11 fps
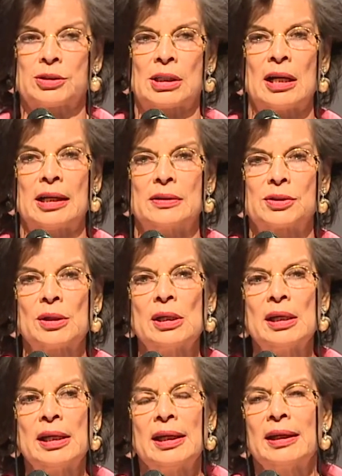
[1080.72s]
science.
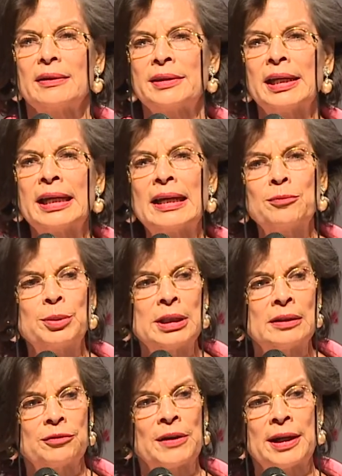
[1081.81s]
There have
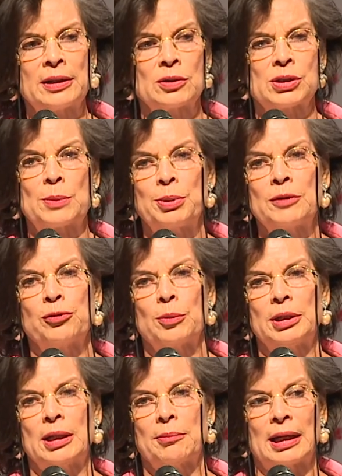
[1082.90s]
been various
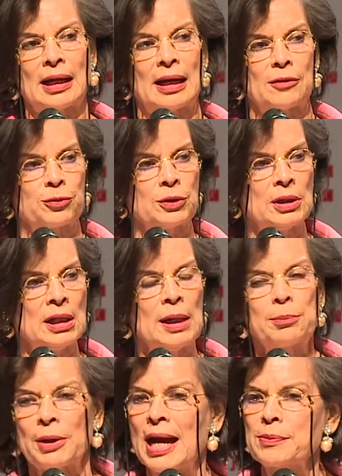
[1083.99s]
epiphanies in my life.
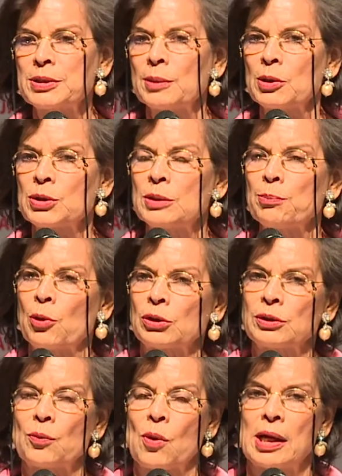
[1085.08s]
Perhaps the most
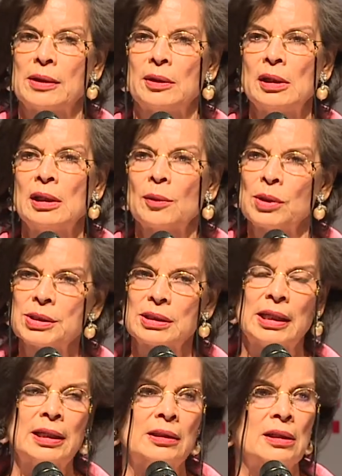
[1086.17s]
important one was
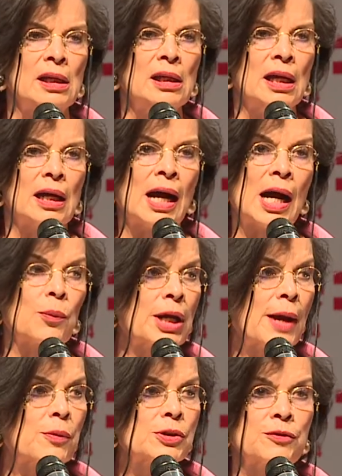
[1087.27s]
when
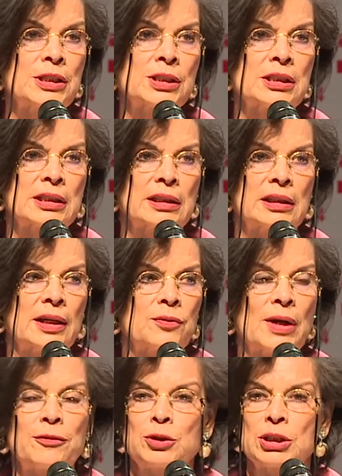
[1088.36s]
I was visiting a
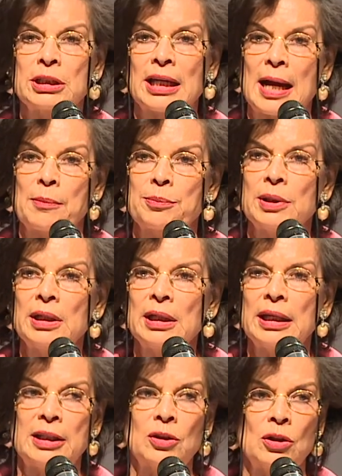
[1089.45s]
refugee camp
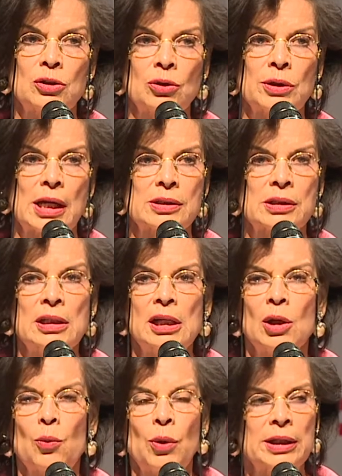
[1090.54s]
in Honduras,
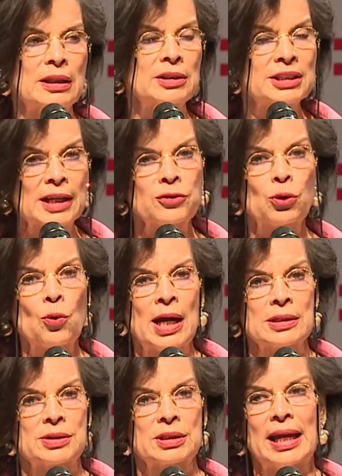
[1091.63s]
when the death
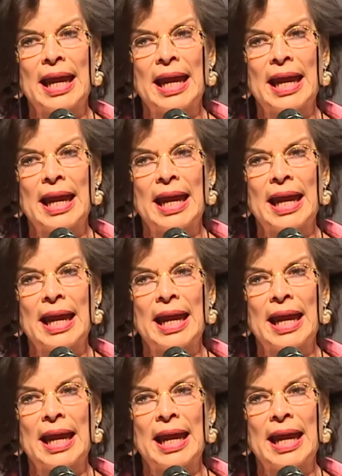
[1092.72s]
squads